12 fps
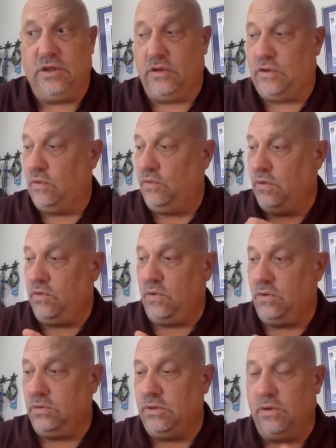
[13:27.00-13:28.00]
So those
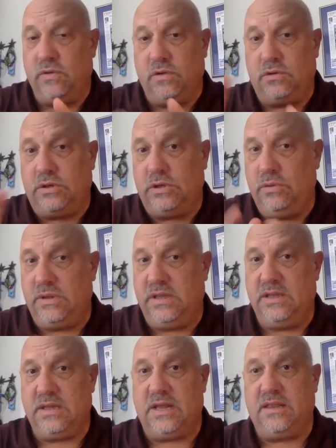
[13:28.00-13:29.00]
are two
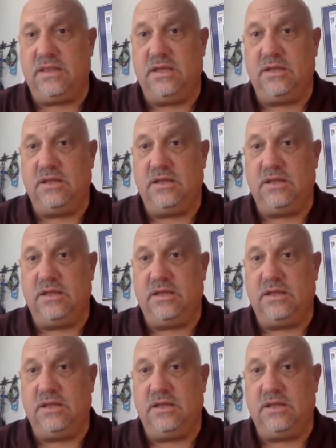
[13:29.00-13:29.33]
things I think